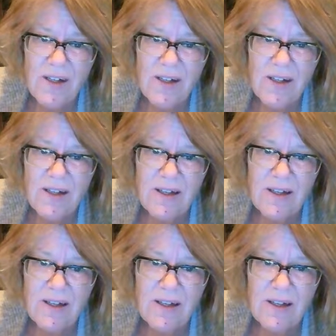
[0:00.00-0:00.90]

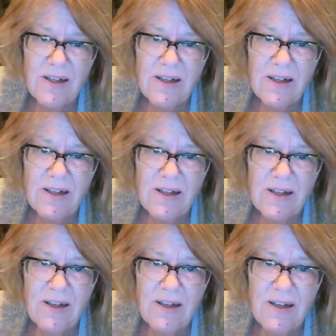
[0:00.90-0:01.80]
(silence)